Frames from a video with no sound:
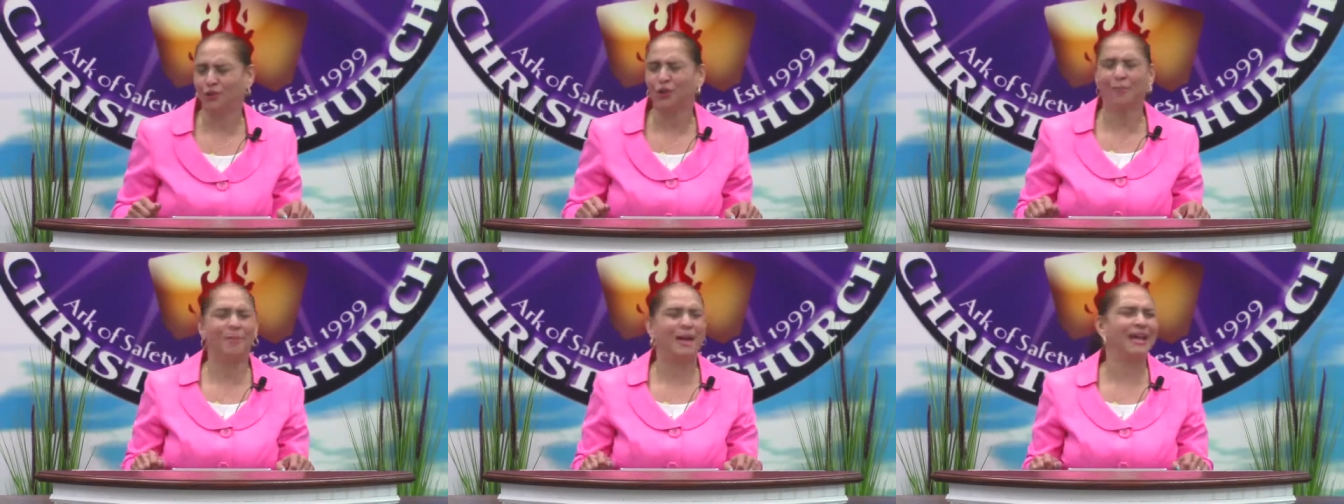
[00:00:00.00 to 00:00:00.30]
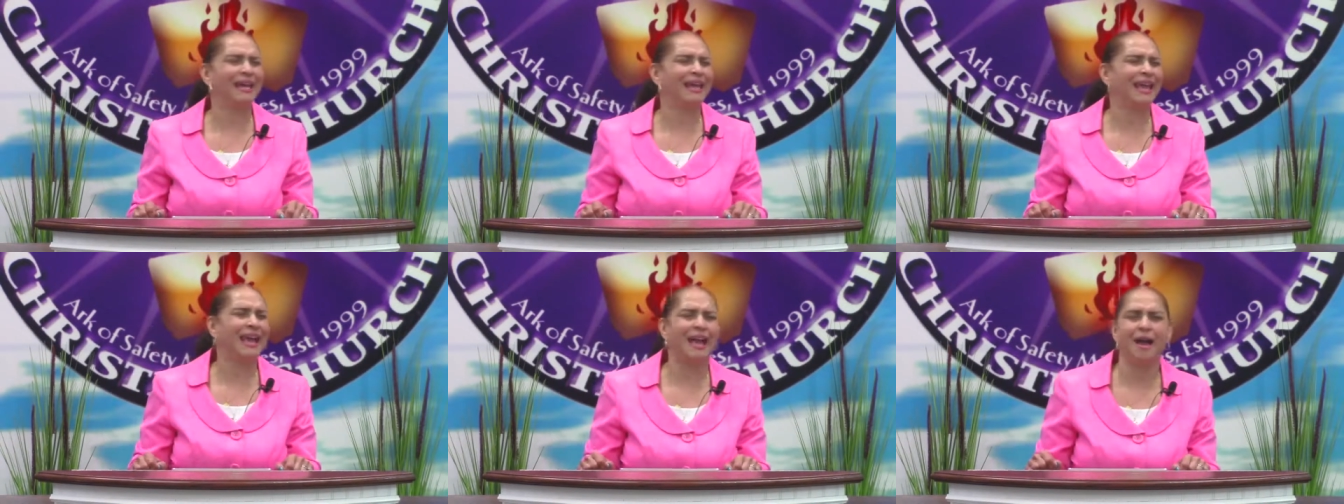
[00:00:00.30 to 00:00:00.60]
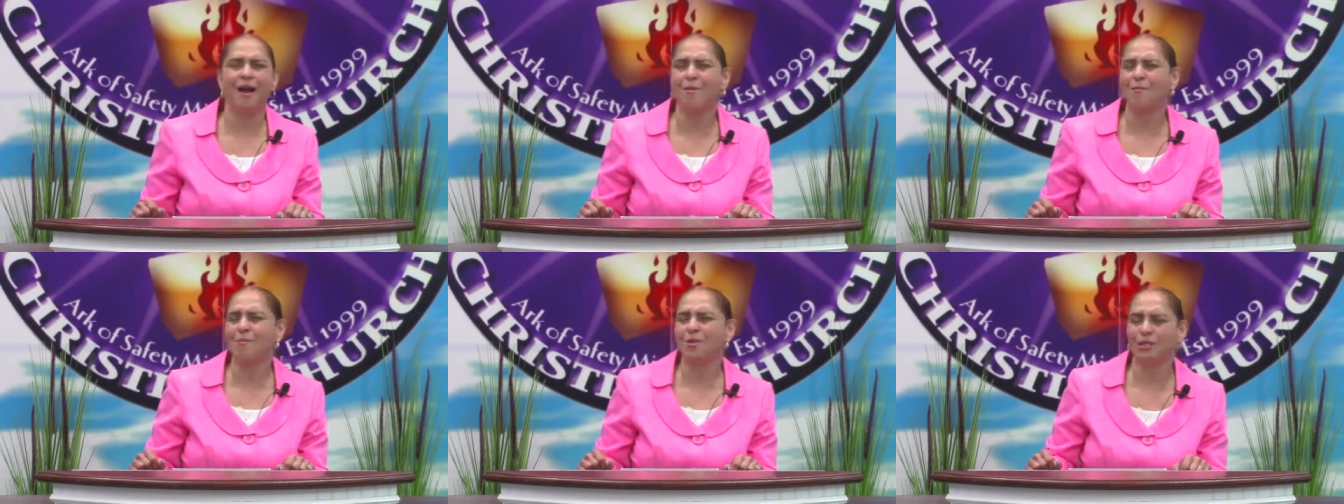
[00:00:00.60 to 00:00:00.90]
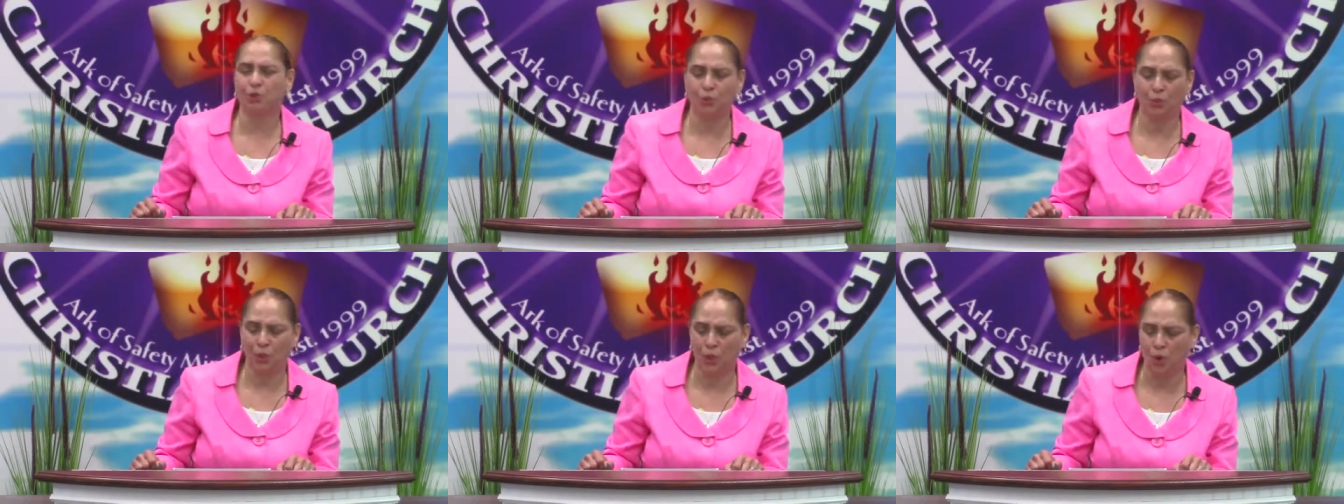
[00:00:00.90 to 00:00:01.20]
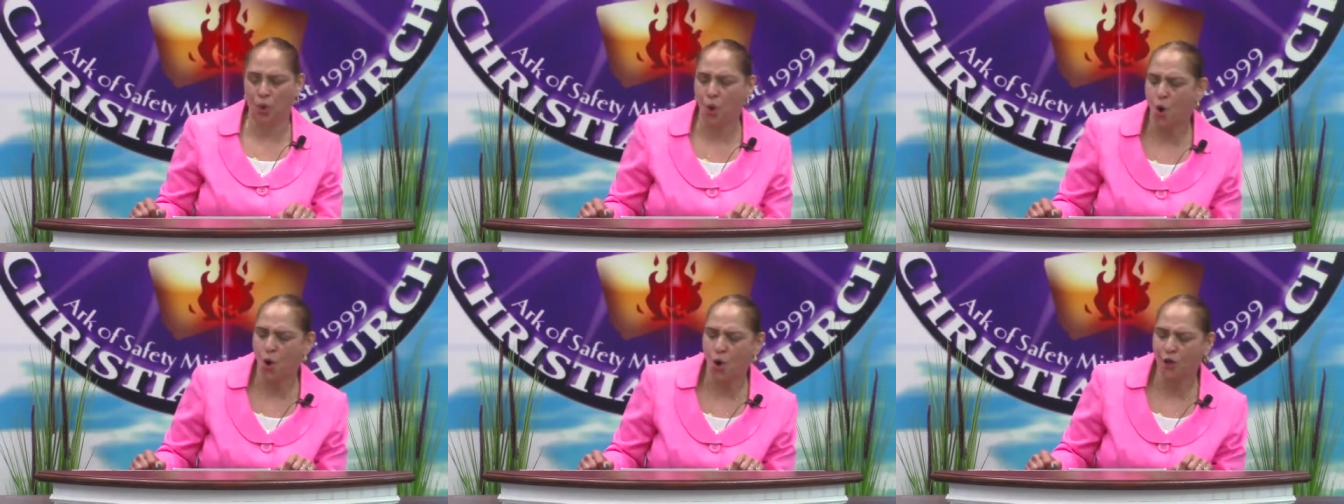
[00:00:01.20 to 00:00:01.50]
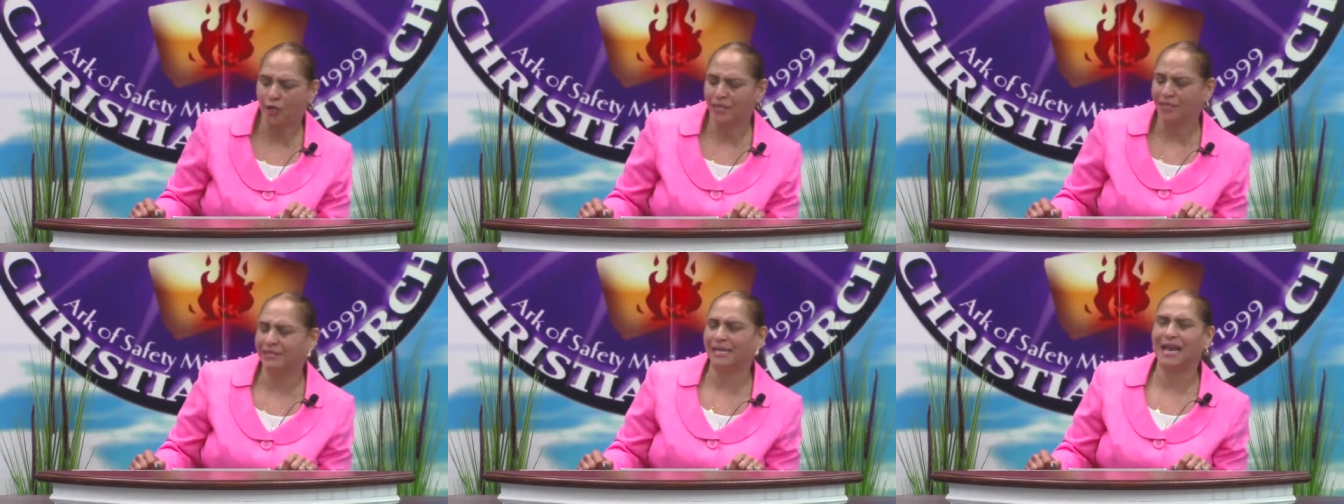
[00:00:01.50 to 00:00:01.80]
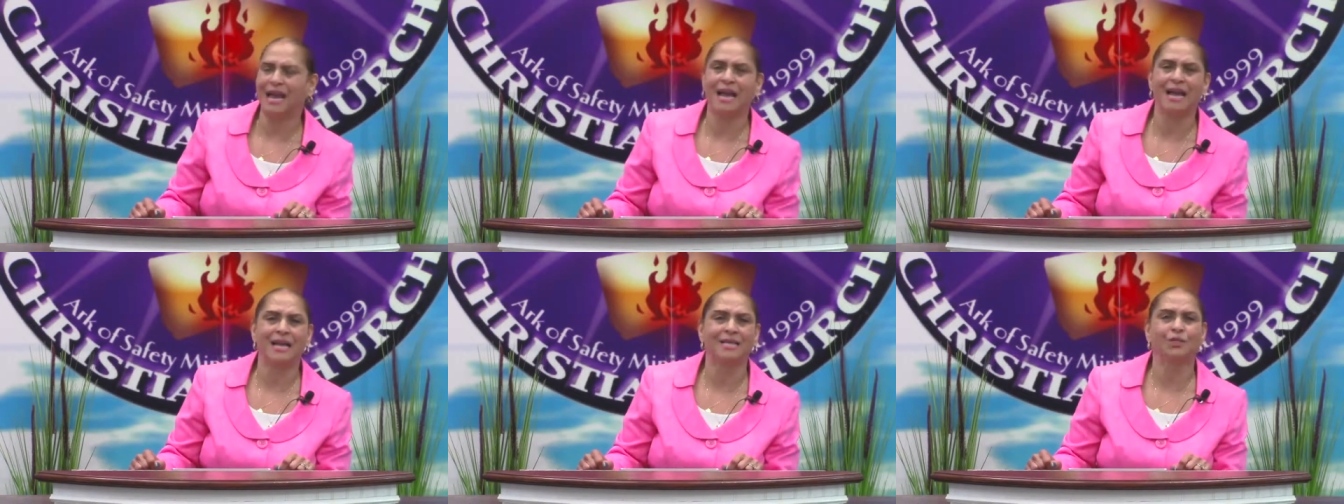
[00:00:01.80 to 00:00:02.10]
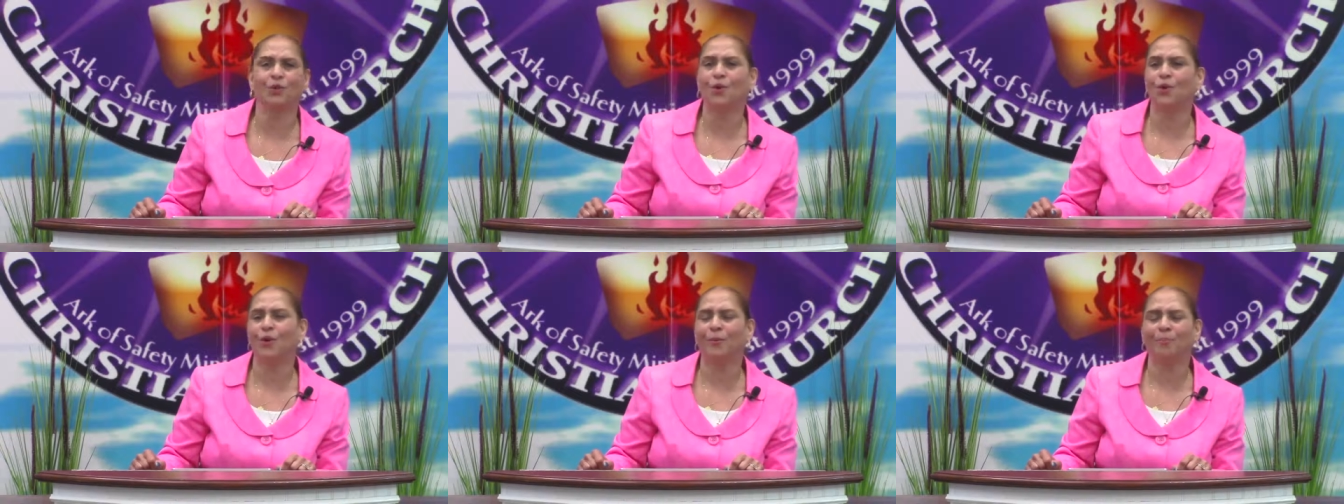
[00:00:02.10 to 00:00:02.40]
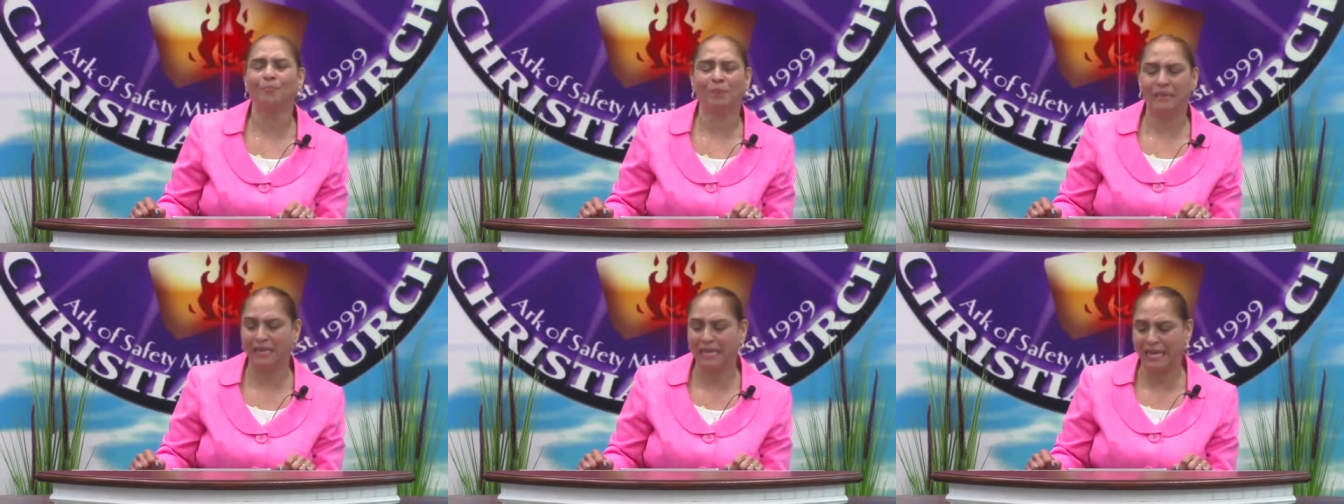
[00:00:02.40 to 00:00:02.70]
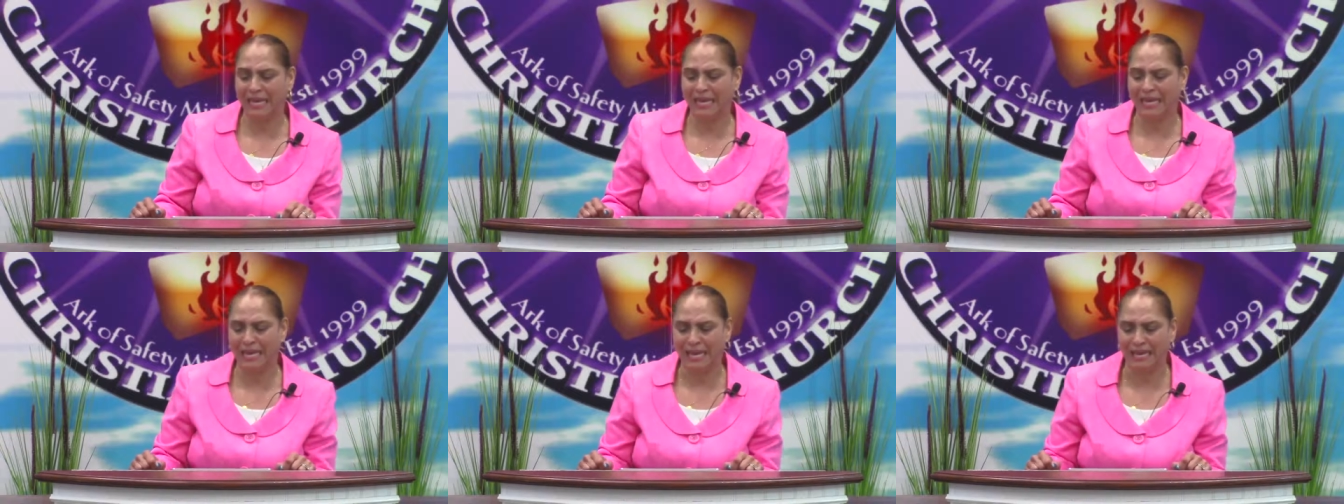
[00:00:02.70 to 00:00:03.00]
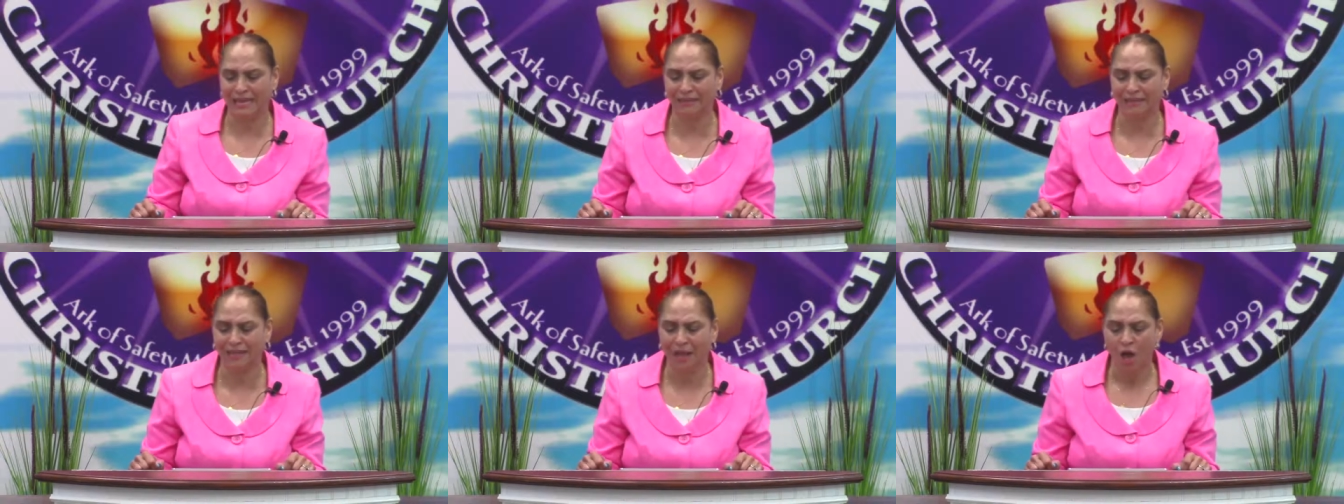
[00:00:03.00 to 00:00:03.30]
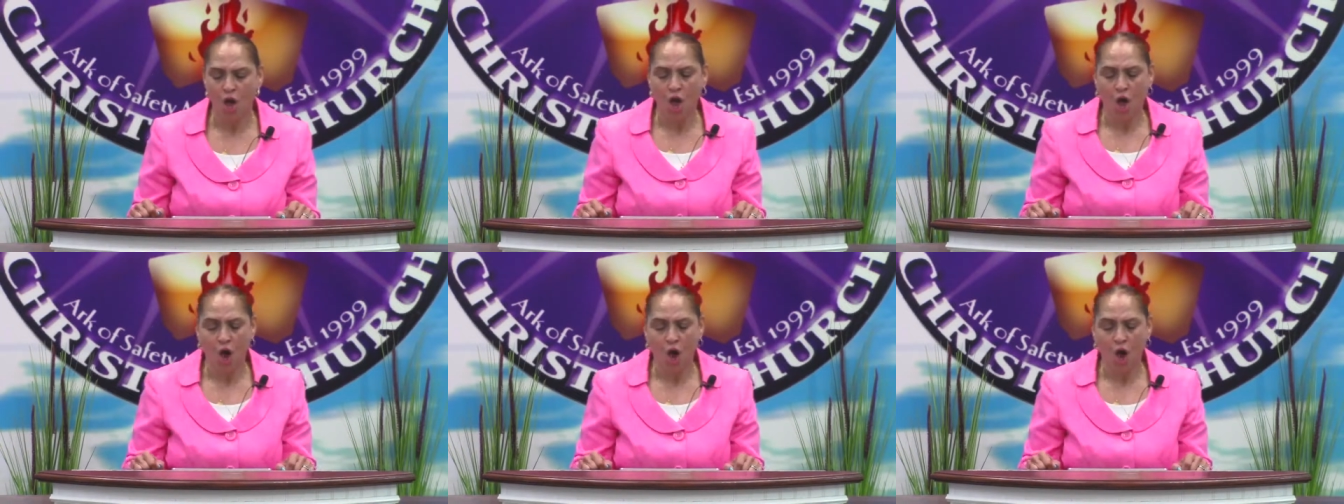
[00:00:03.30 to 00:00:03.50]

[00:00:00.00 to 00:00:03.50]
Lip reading: no matter how much we organize or plan,